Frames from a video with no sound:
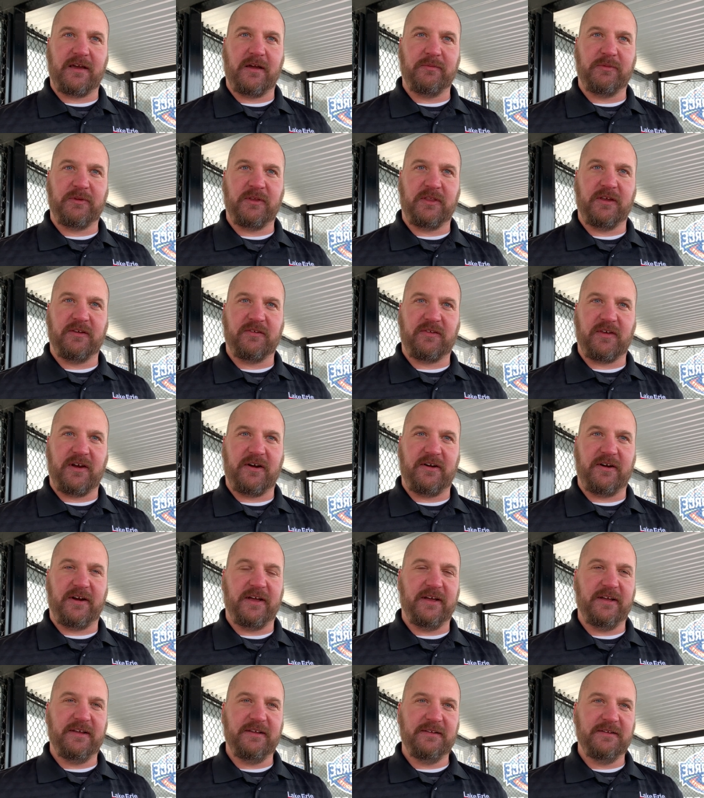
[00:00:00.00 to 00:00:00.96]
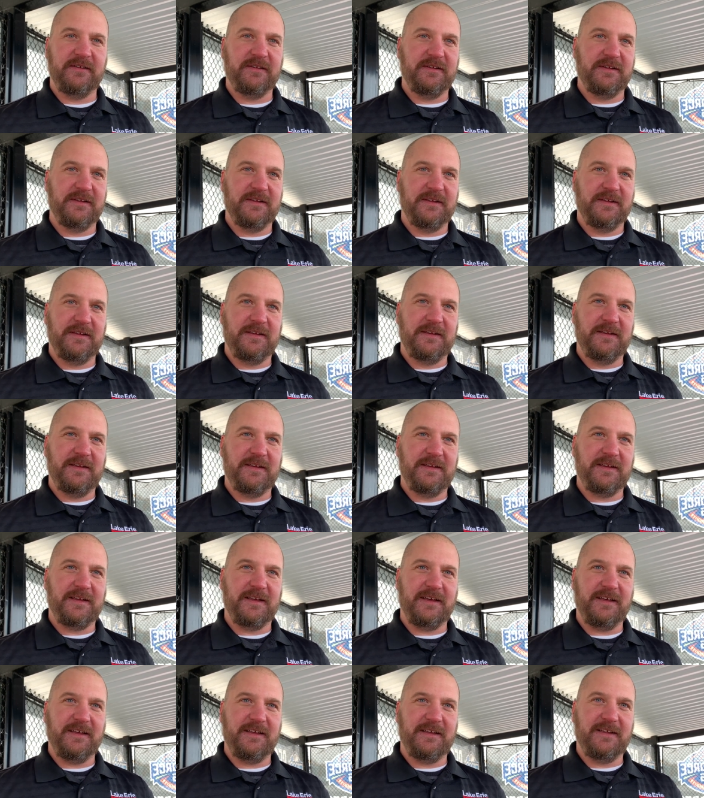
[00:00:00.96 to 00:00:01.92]
come to this area. All right,
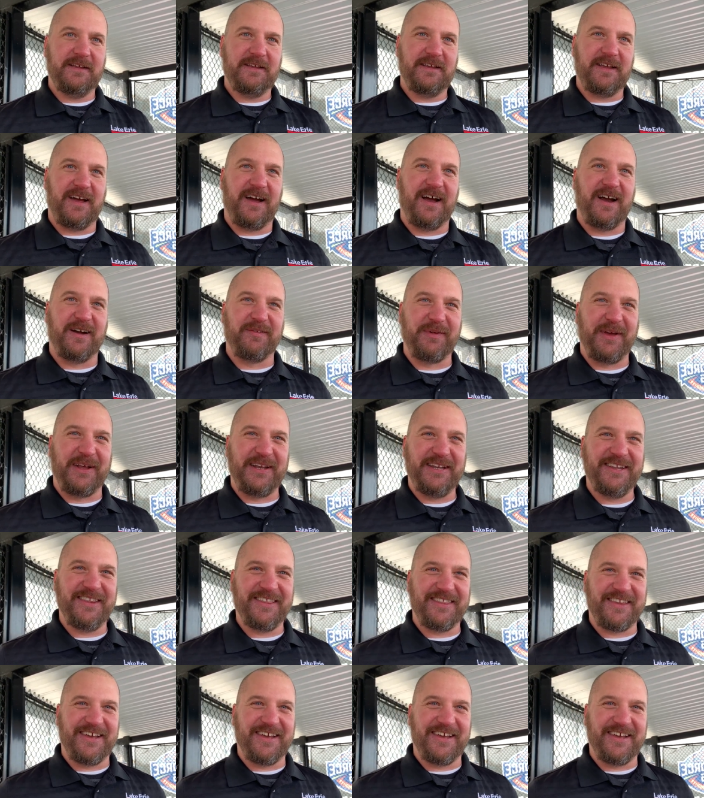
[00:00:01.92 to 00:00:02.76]
get warmed up. Thanks for the man. time.